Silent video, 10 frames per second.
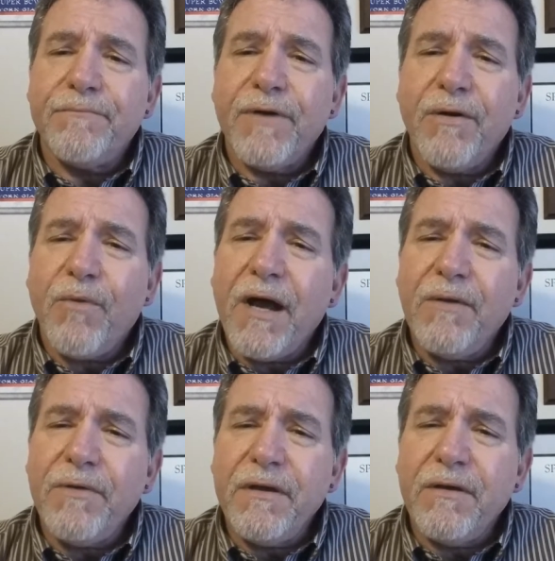why
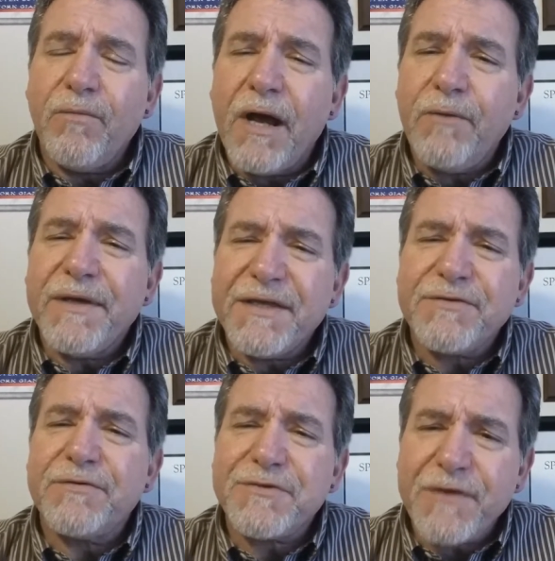do we get
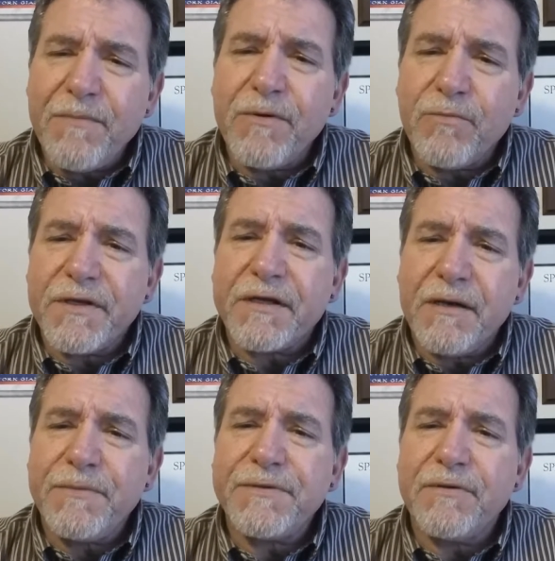so stubborn when it
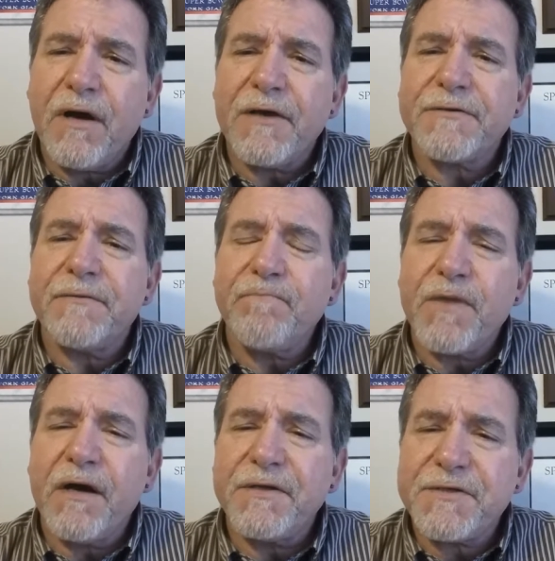comes to us
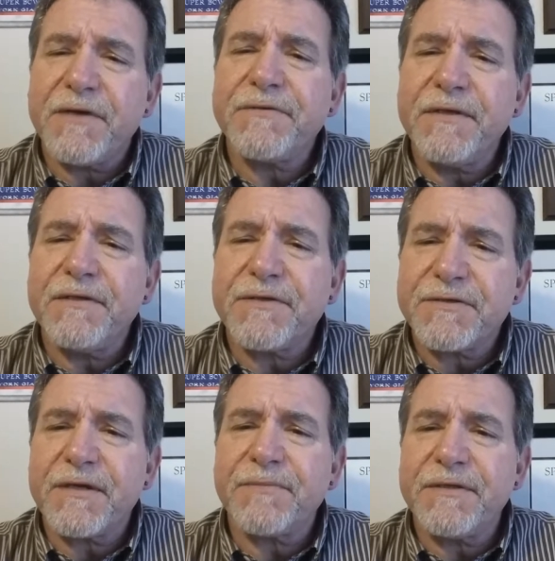adjusting to
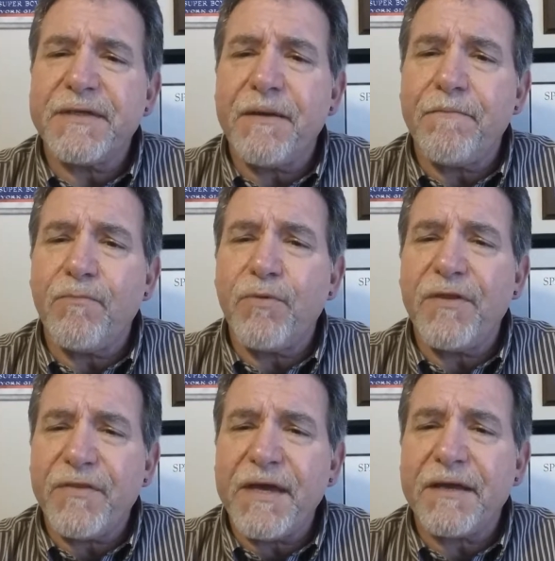something that we
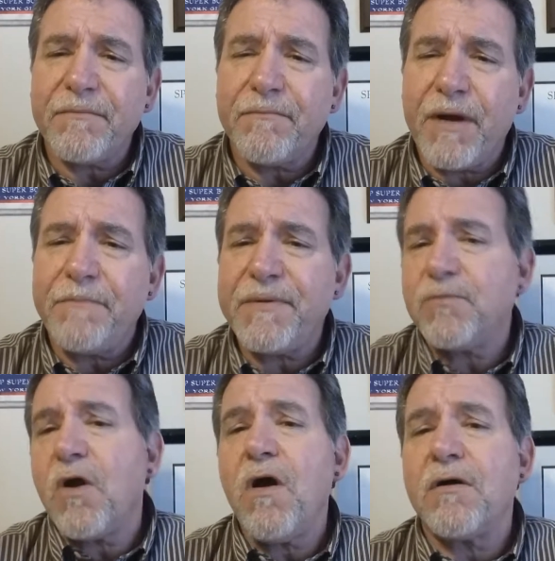think might be
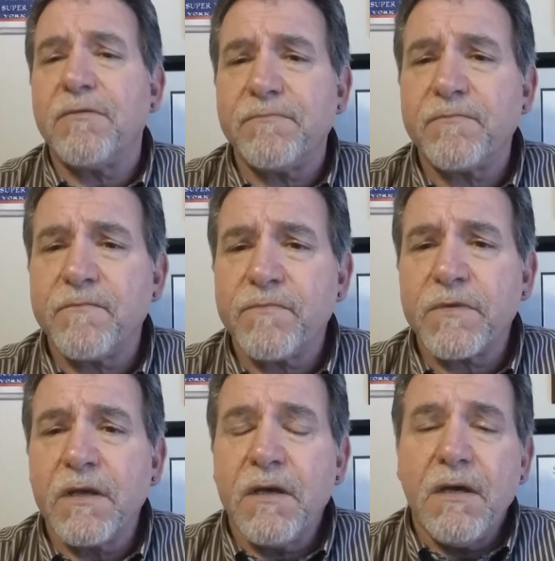wrong?
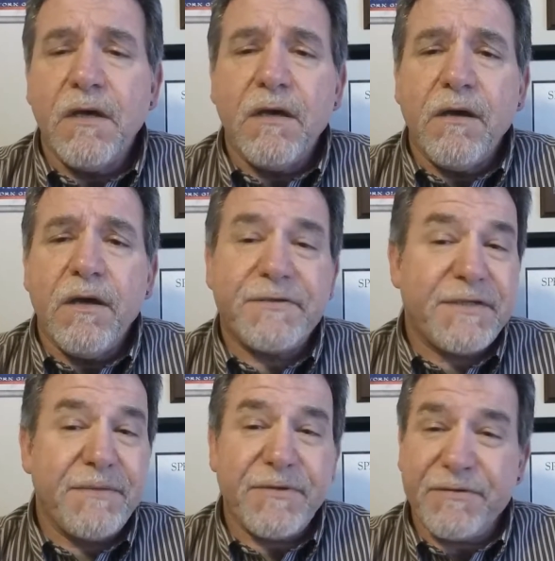It
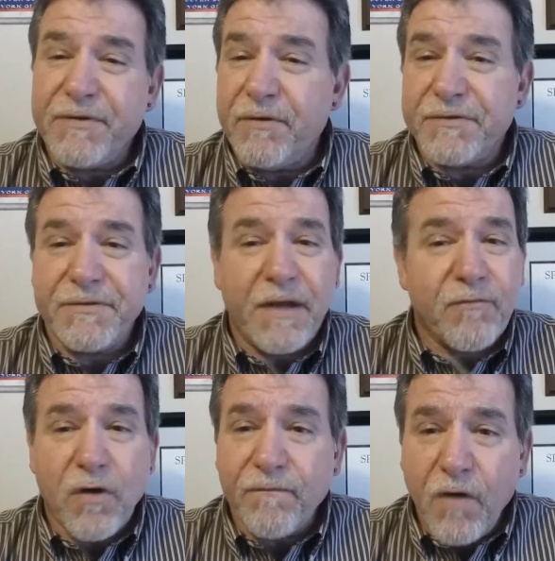seems as though it's
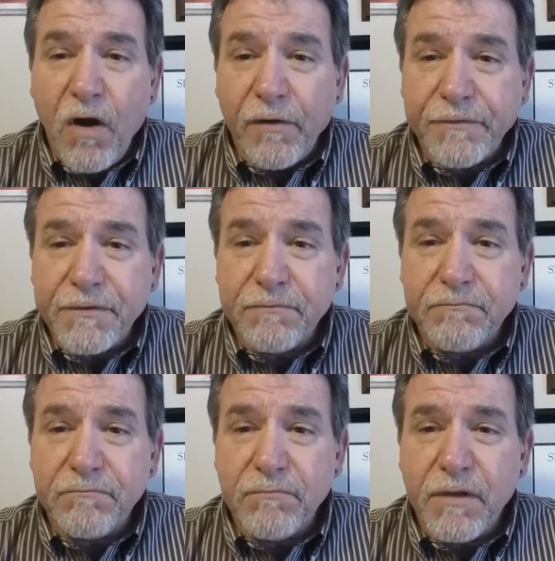never our fault.
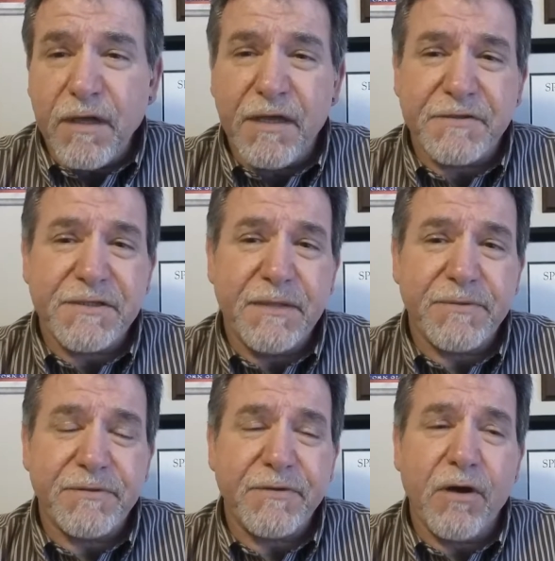It
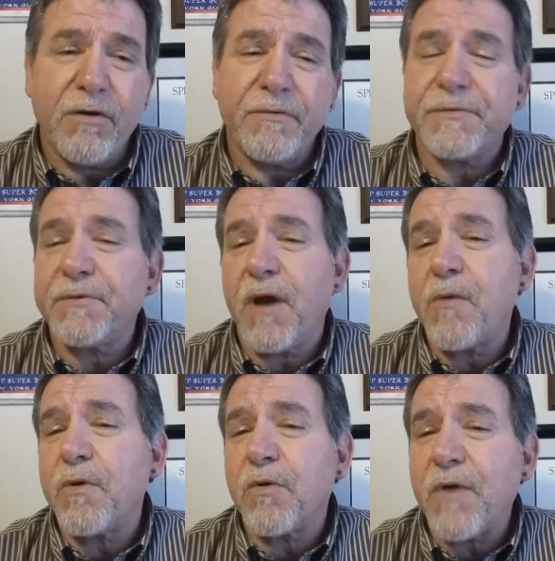seems as though it was the way
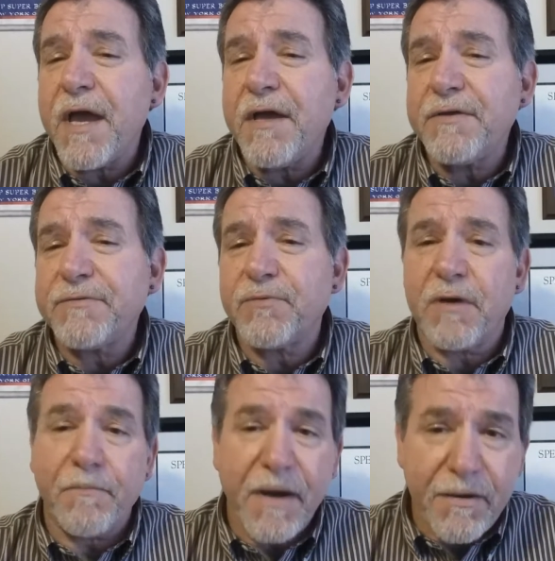we were raised,
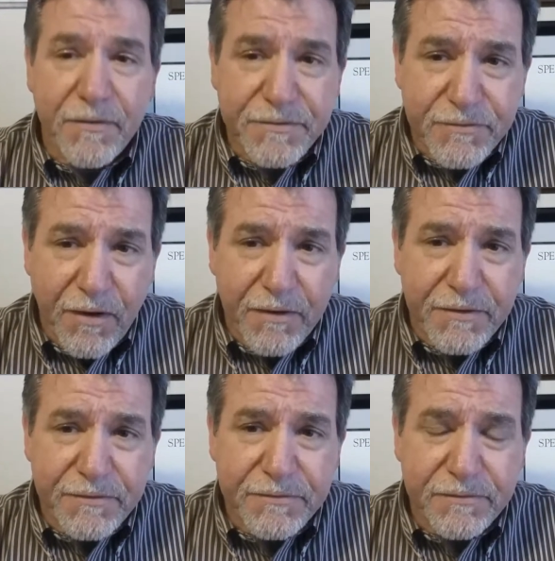what our parents taught
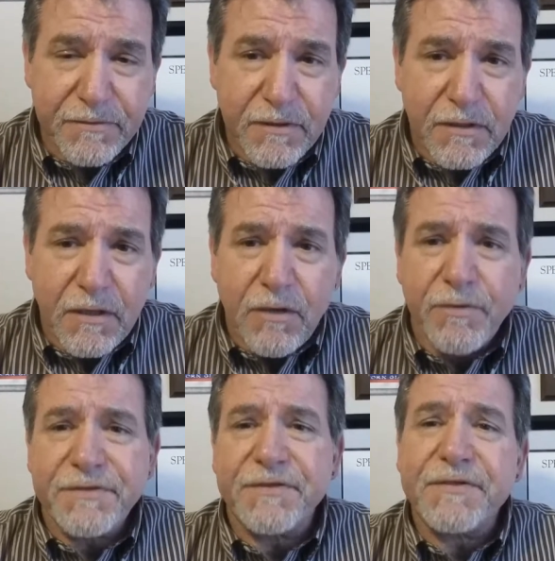us,
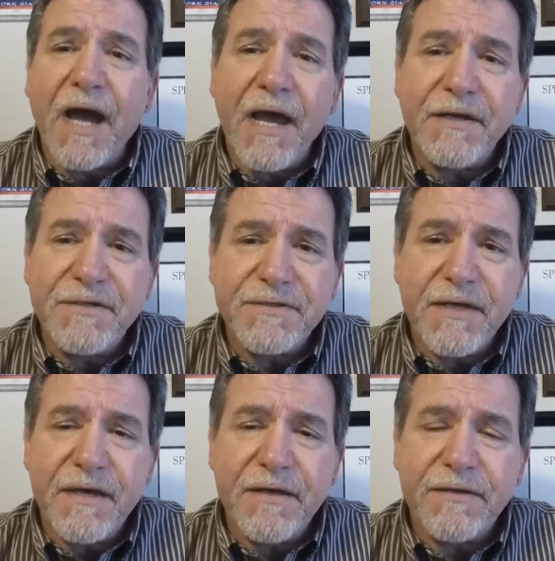what society
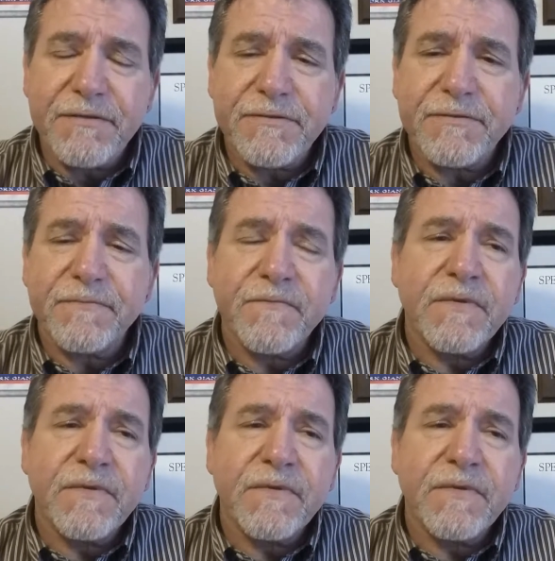says,